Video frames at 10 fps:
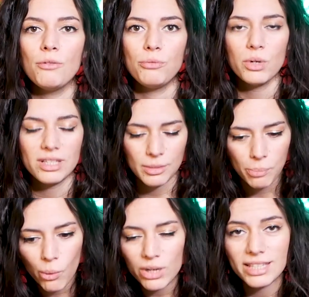for
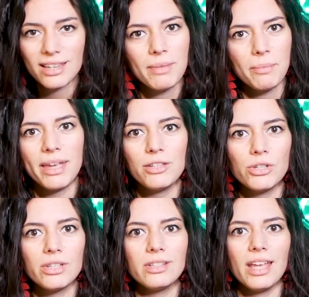supporting my
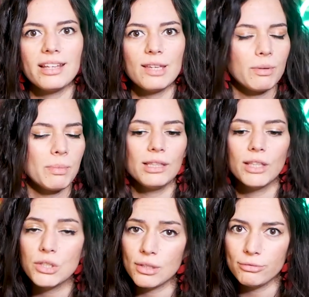Patreon and giving me
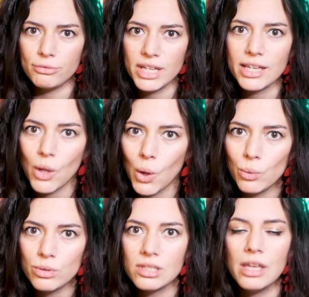lots of free
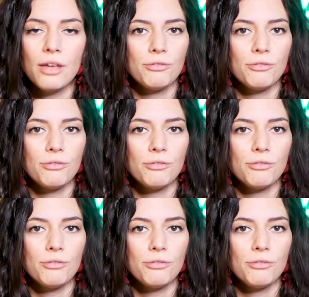codes